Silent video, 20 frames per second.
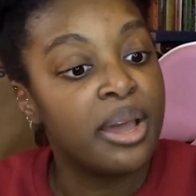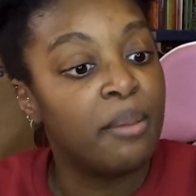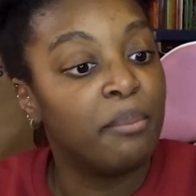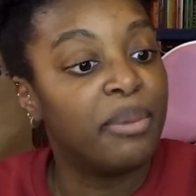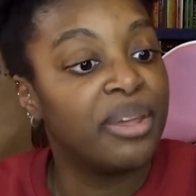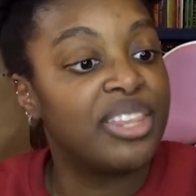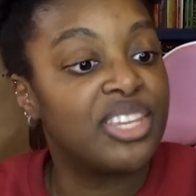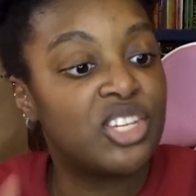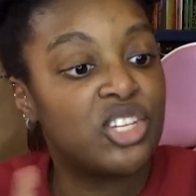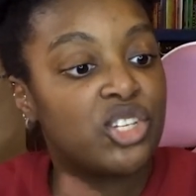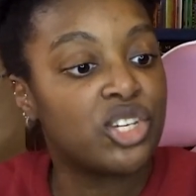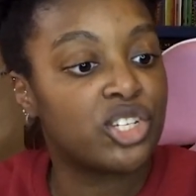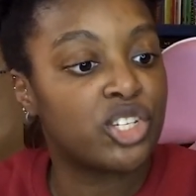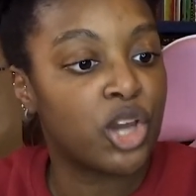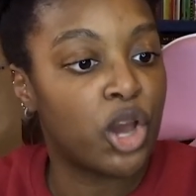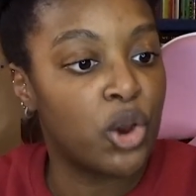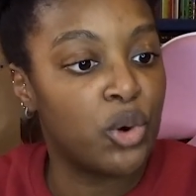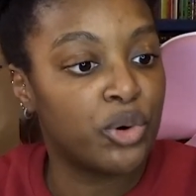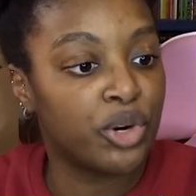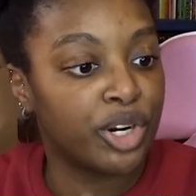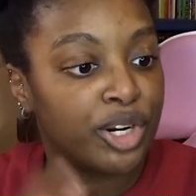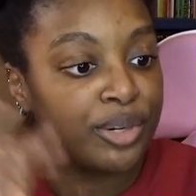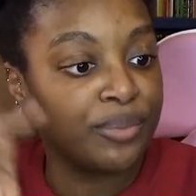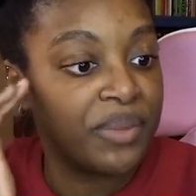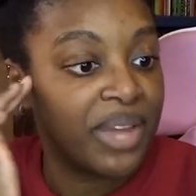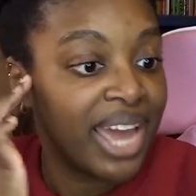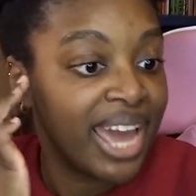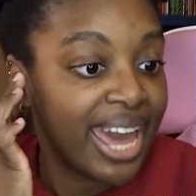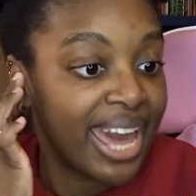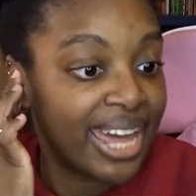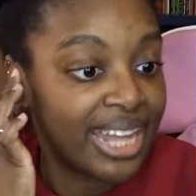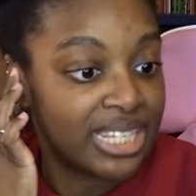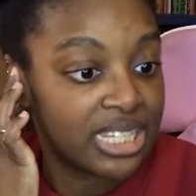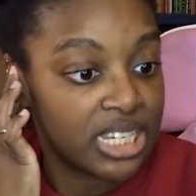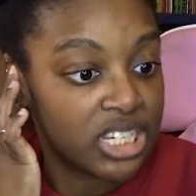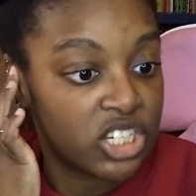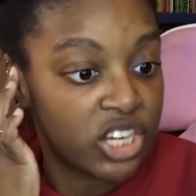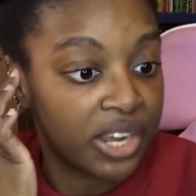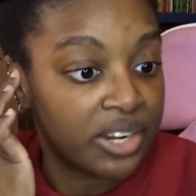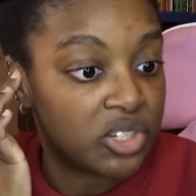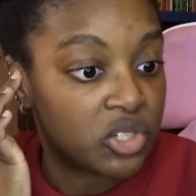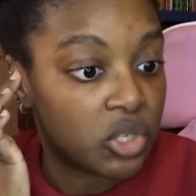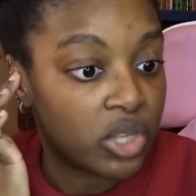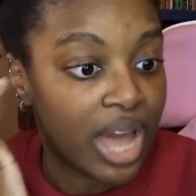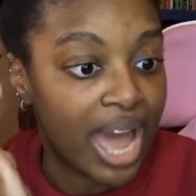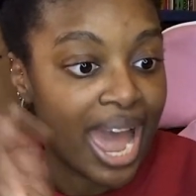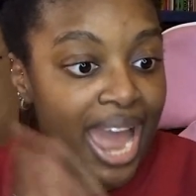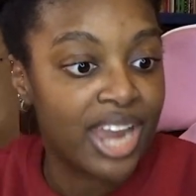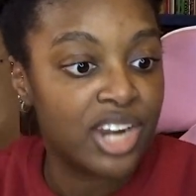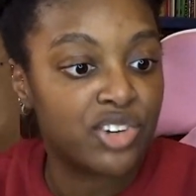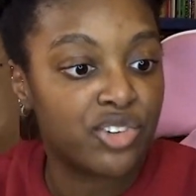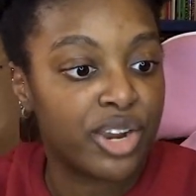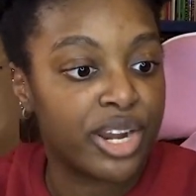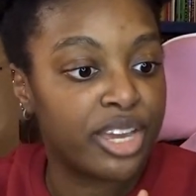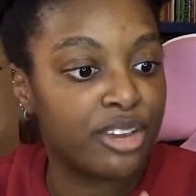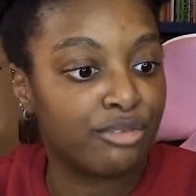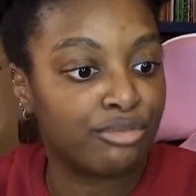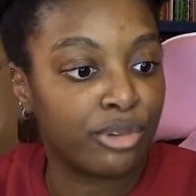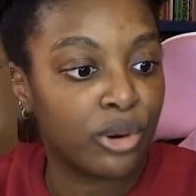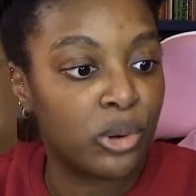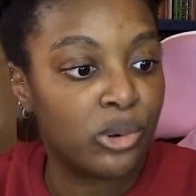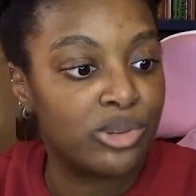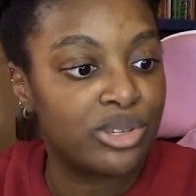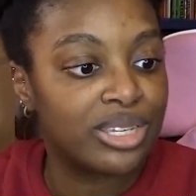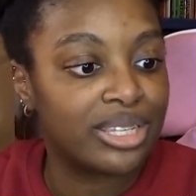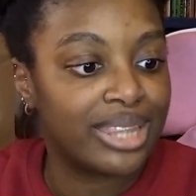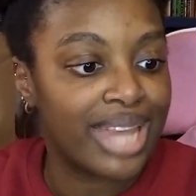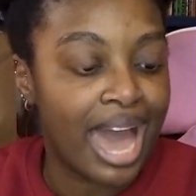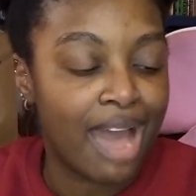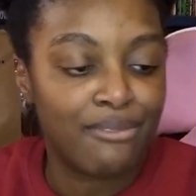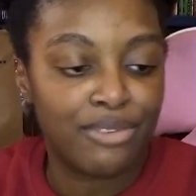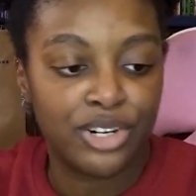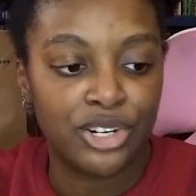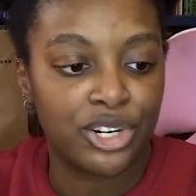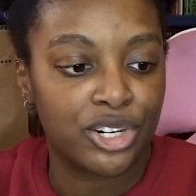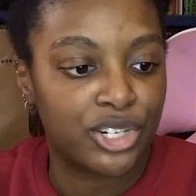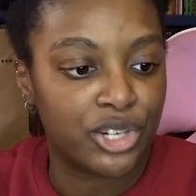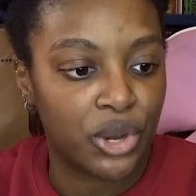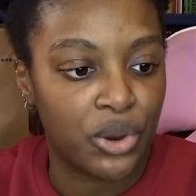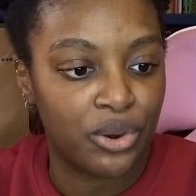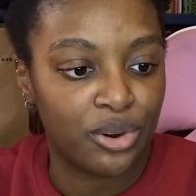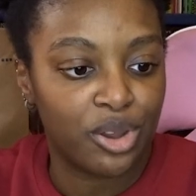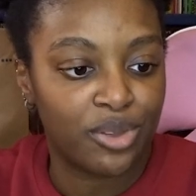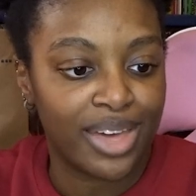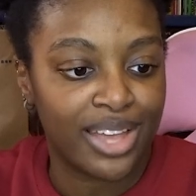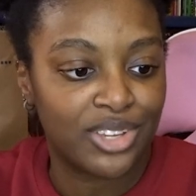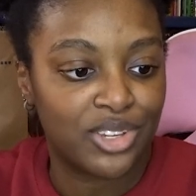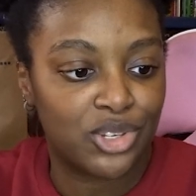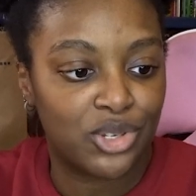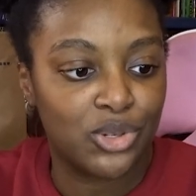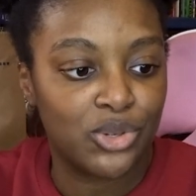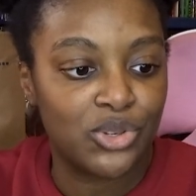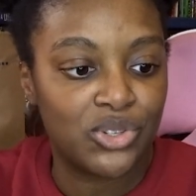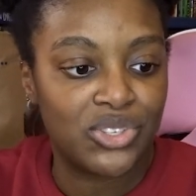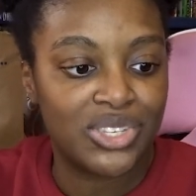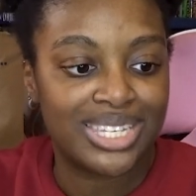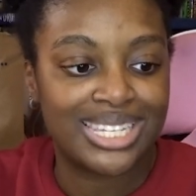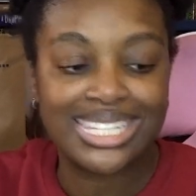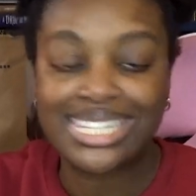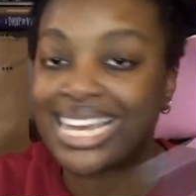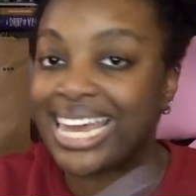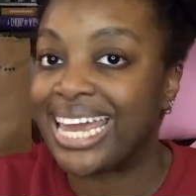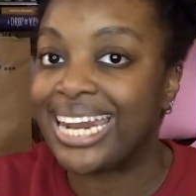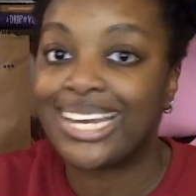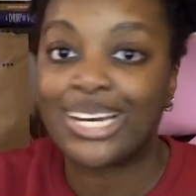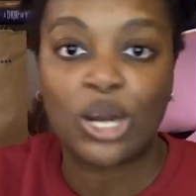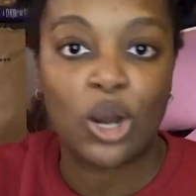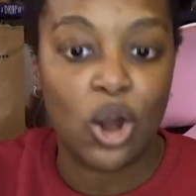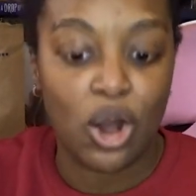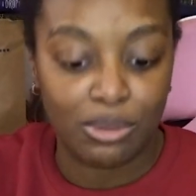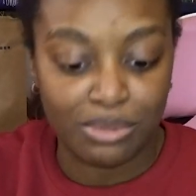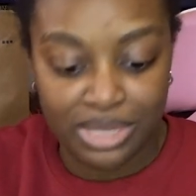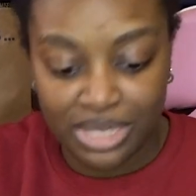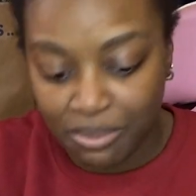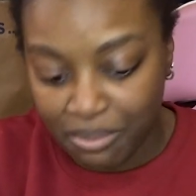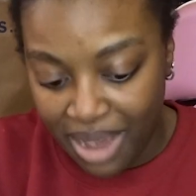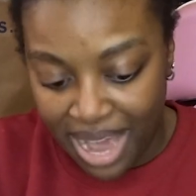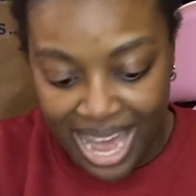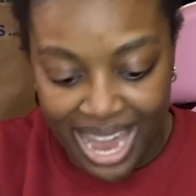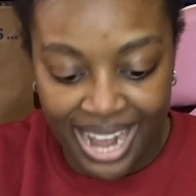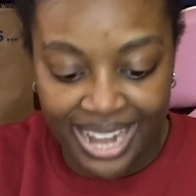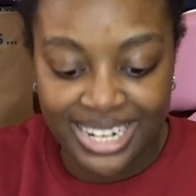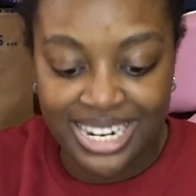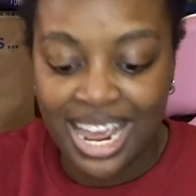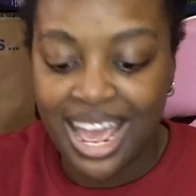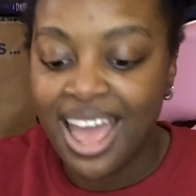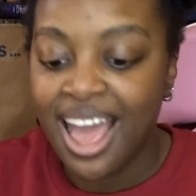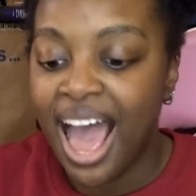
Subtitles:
But this is a toner. It's a gentle, hydrating rose and lavender toner that soothes the skin and calms the mind.